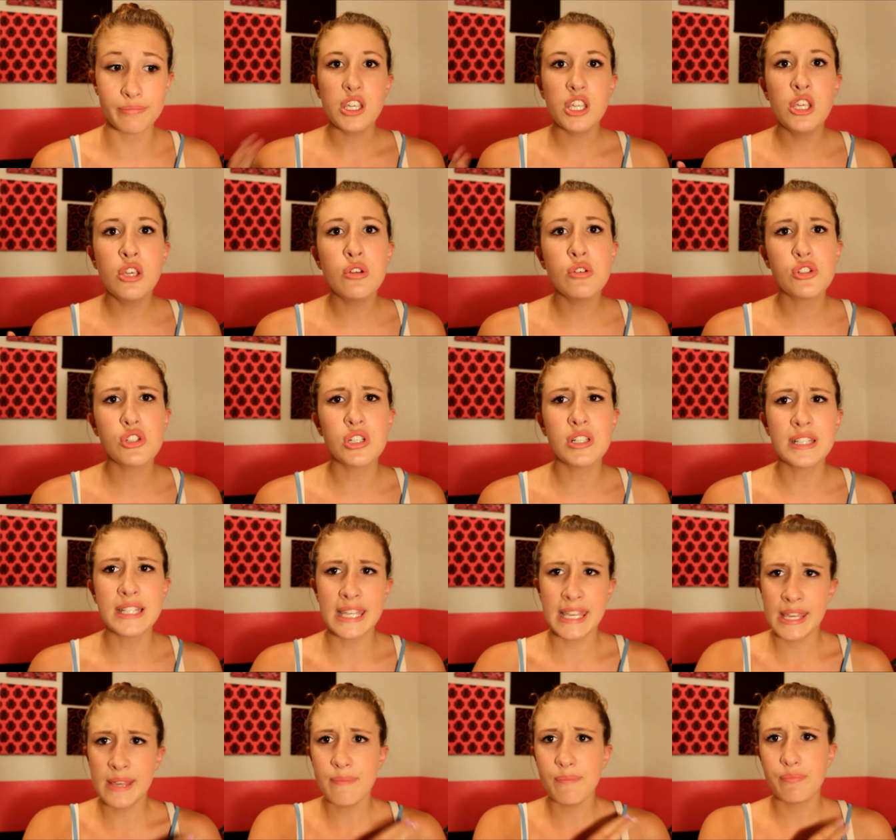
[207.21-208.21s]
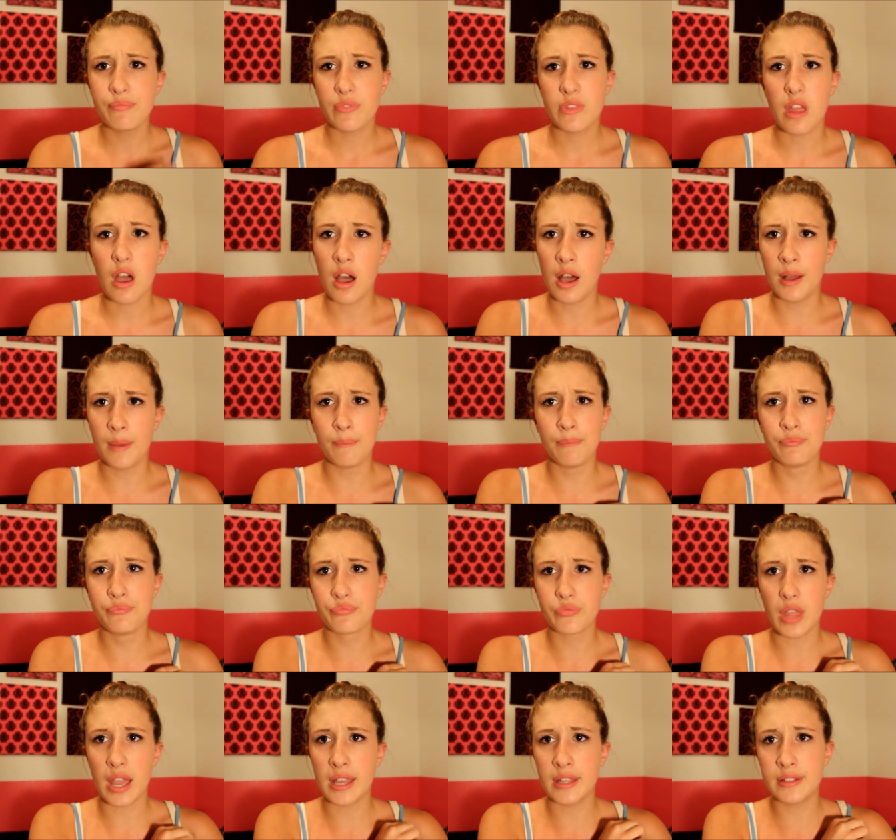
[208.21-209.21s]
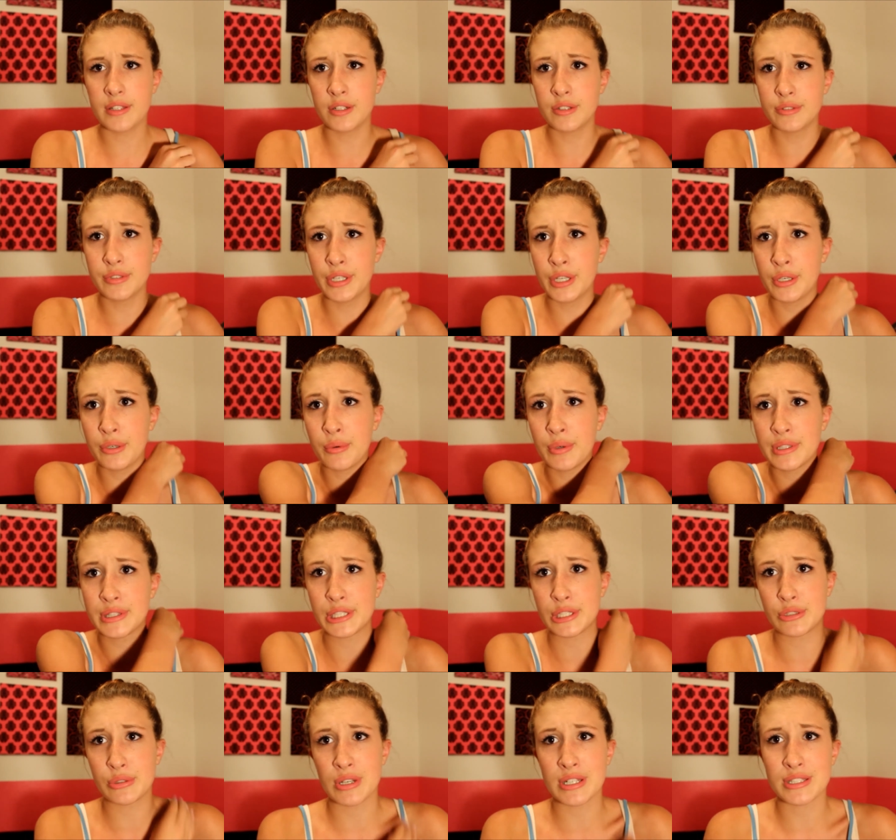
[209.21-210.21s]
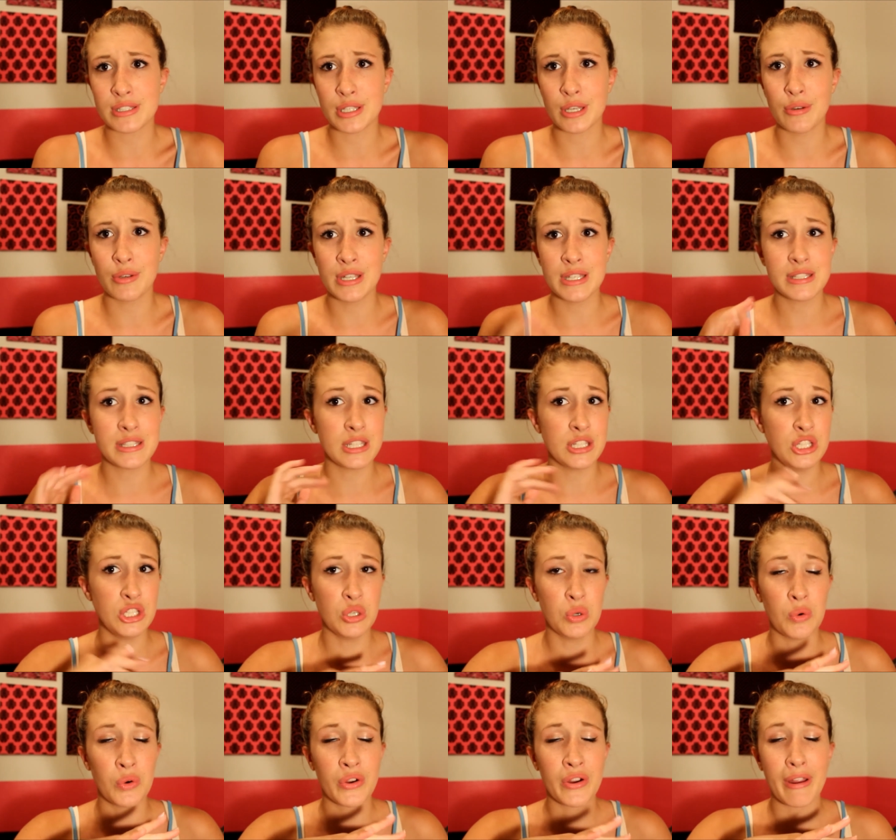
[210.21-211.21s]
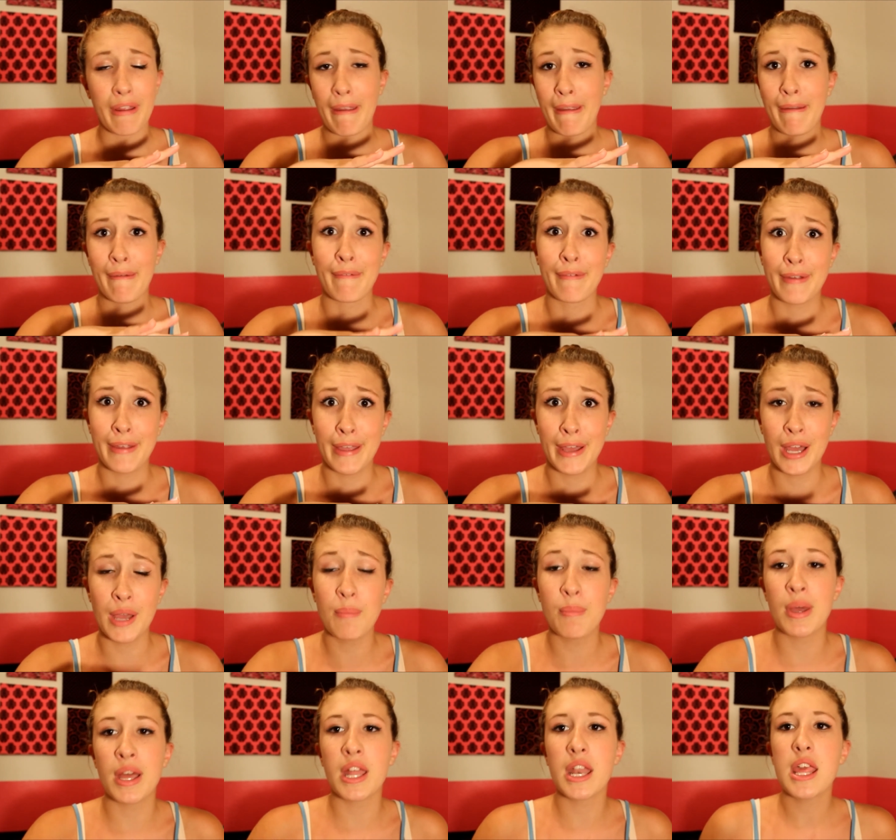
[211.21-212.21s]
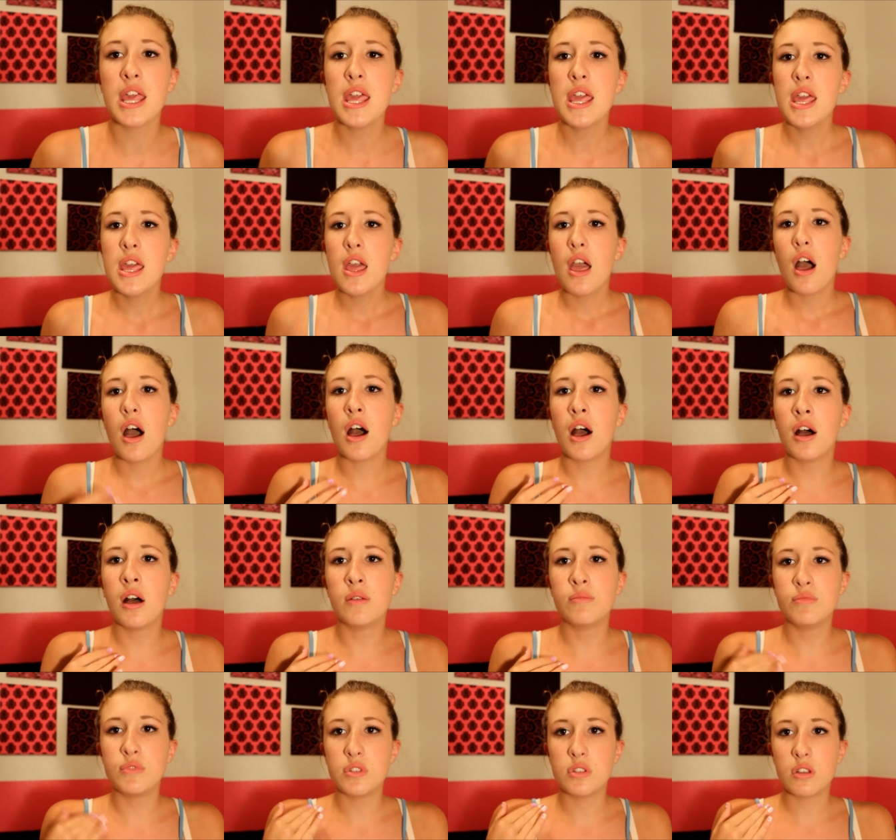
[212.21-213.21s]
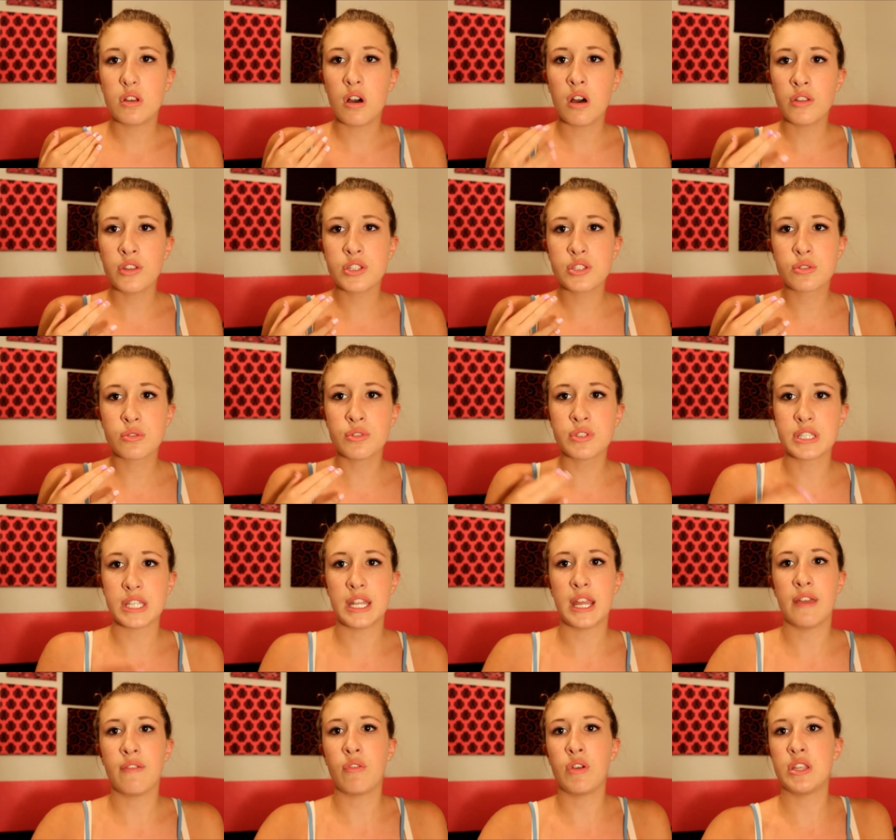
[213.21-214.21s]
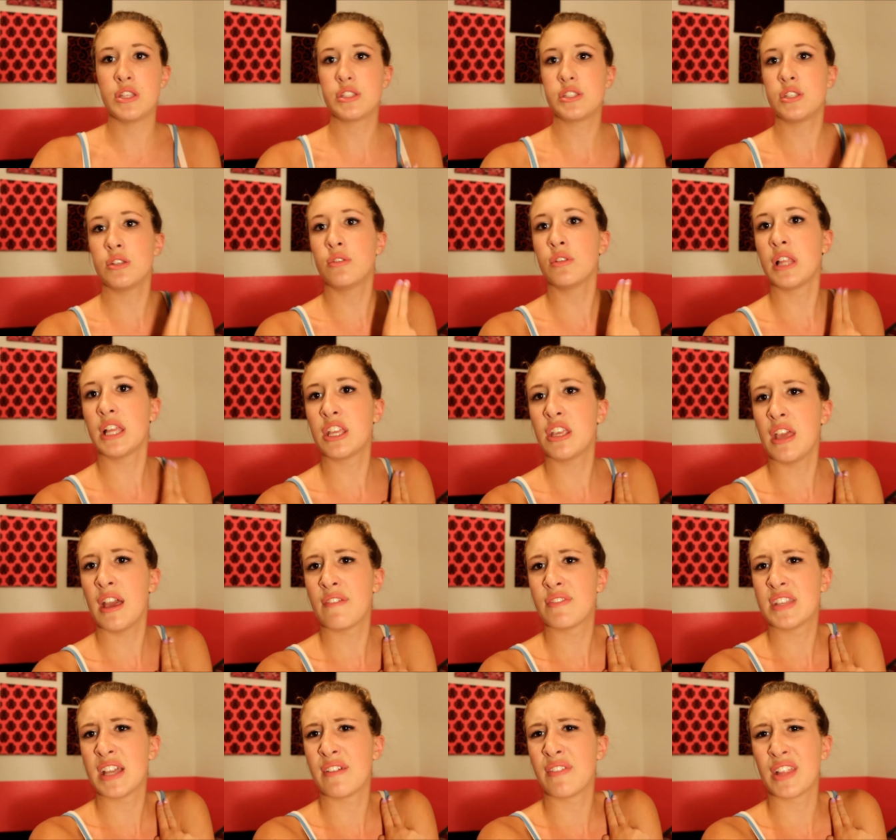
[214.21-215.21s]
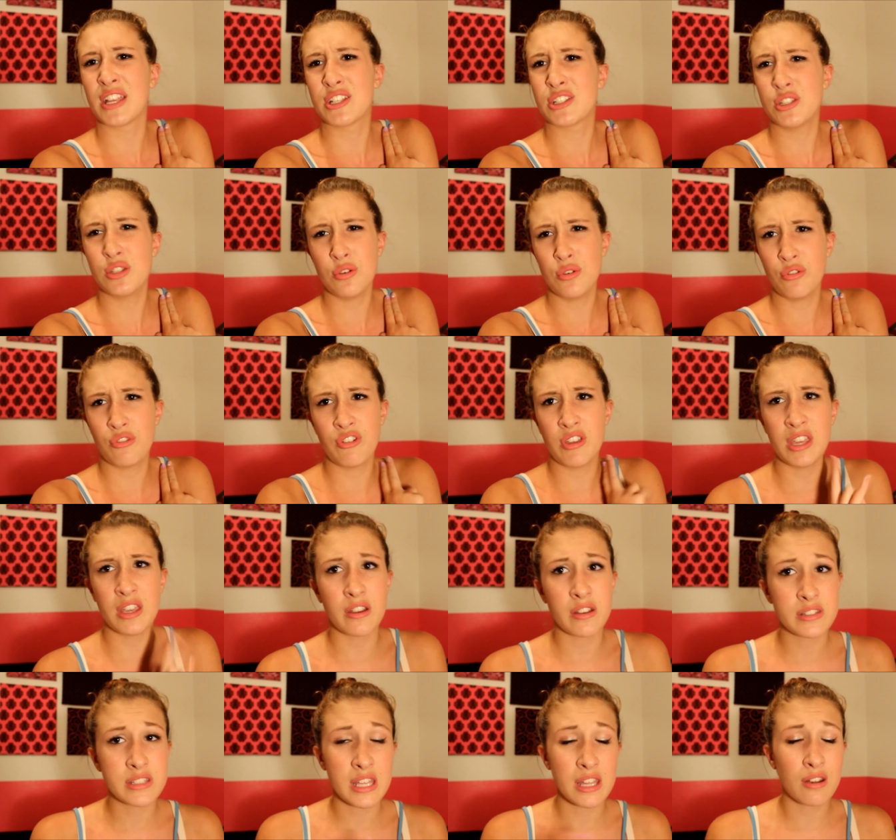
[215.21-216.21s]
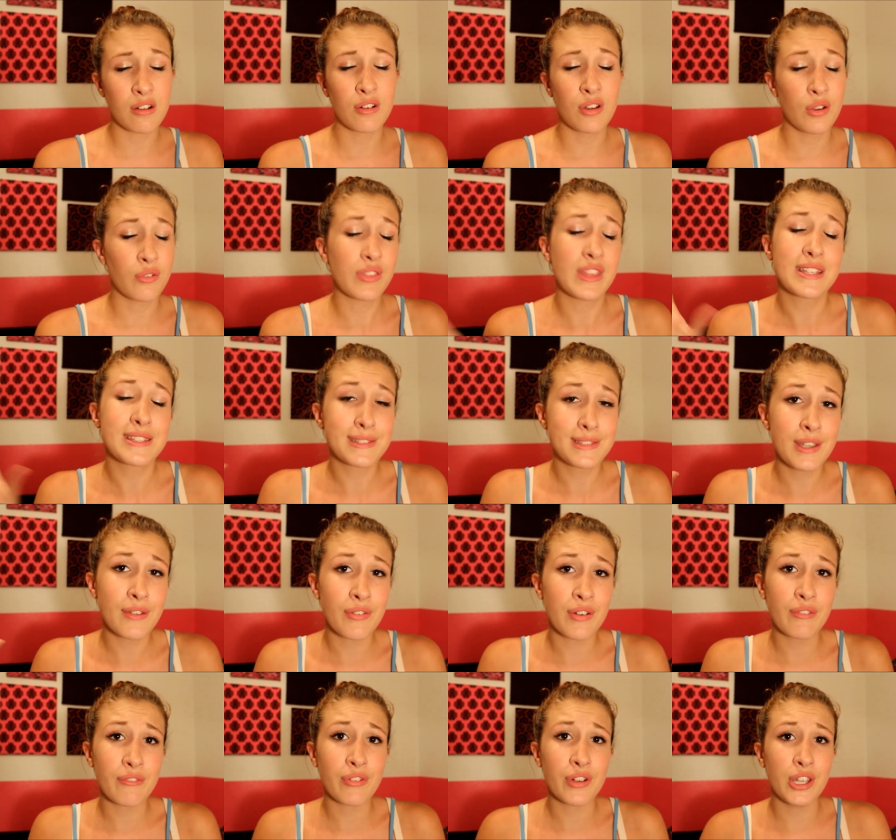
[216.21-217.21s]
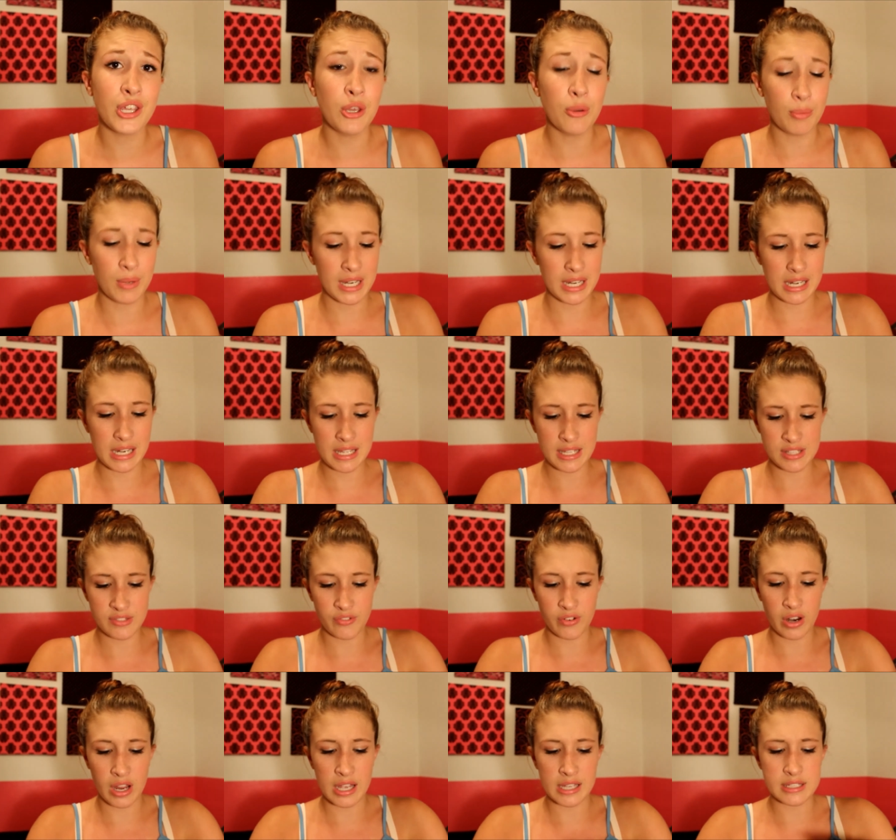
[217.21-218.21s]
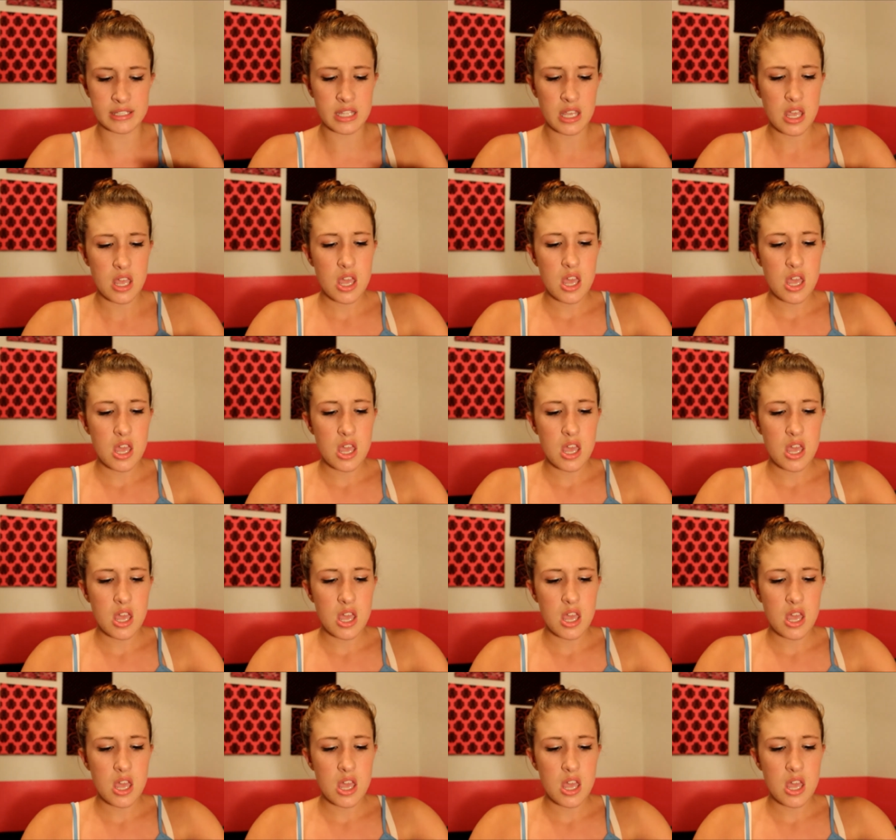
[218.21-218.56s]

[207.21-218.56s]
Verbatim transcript: Usually, um, I don't know what the dress code is in your area, but um, all the schools that I've went to, like you have to have like two fingers. I don't know if that's different for you, but it is for us.